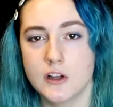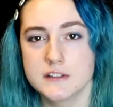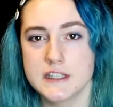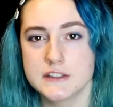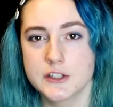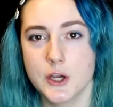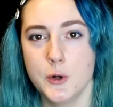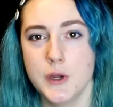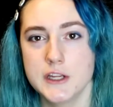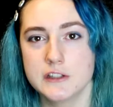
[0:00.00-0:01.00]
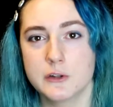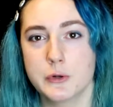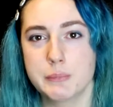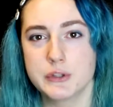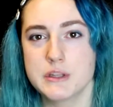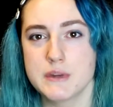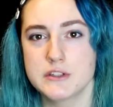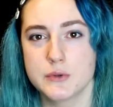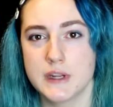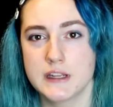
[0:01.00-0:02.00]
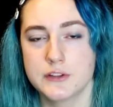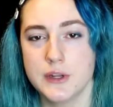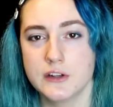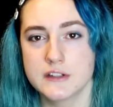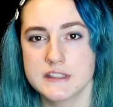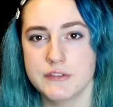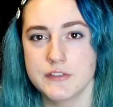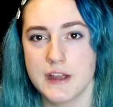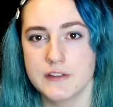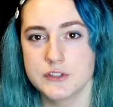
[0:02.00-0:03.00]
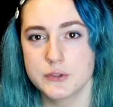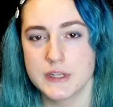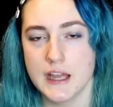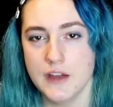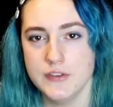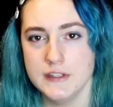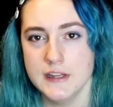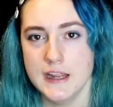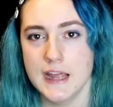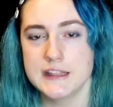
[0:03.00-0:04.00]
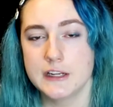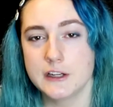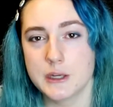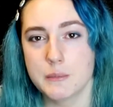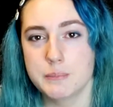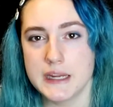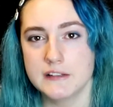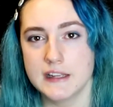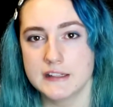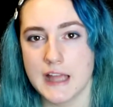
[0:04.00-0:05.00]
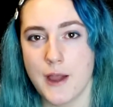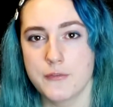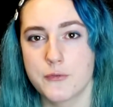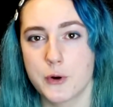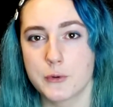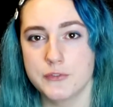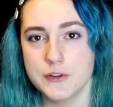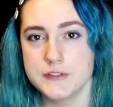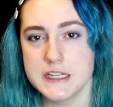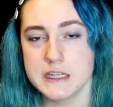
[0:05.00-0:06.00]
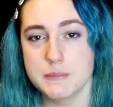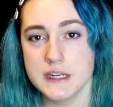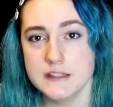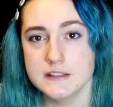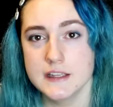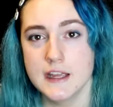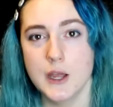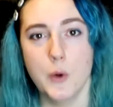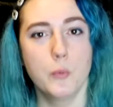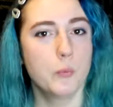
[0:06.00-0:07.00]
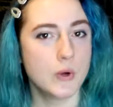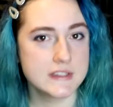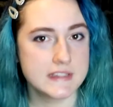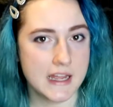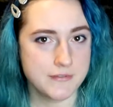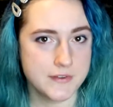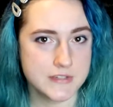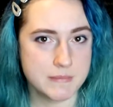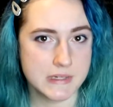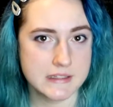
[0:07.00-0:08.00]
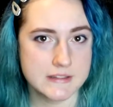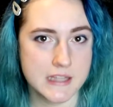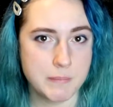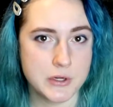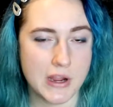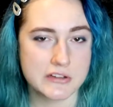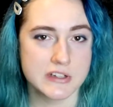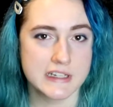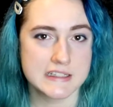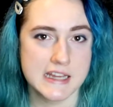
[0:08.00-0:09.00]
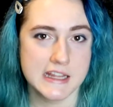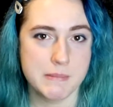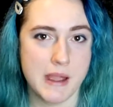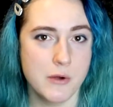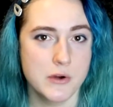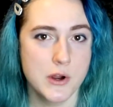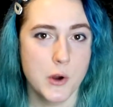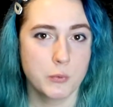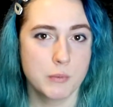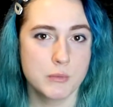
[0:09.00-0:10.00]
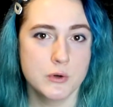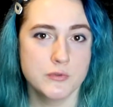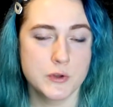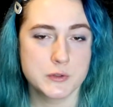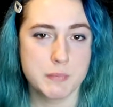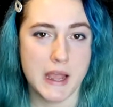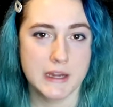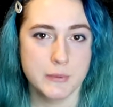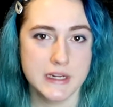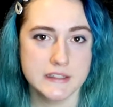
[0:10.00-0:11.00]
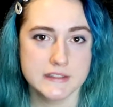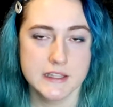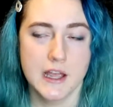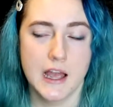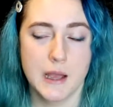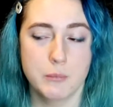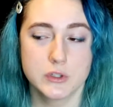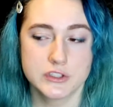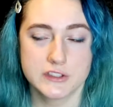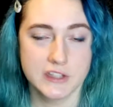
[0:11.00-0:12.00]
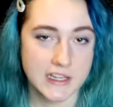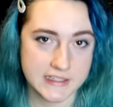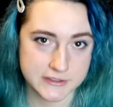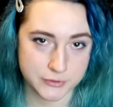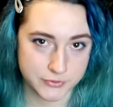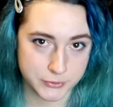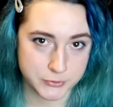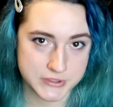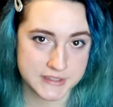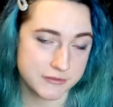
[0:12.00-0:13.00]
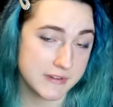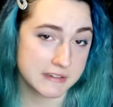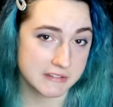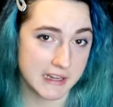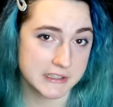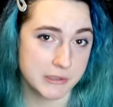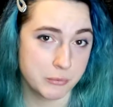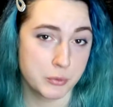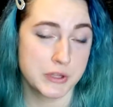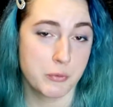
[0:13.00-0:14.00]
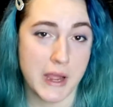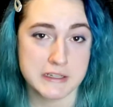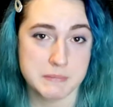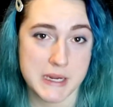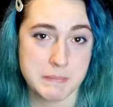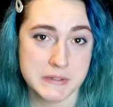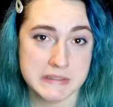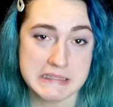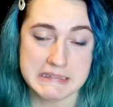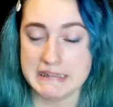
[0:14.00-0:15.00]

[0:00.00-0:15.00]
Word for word: all set to go, you're going to put them into a 375-degree oven, and they are going to bake like that for 15 minutes. Once that 15 minutes is up, you're actually going to take them out, remove those pie weights, which is a lot easier if you did in fact line them with wax paper.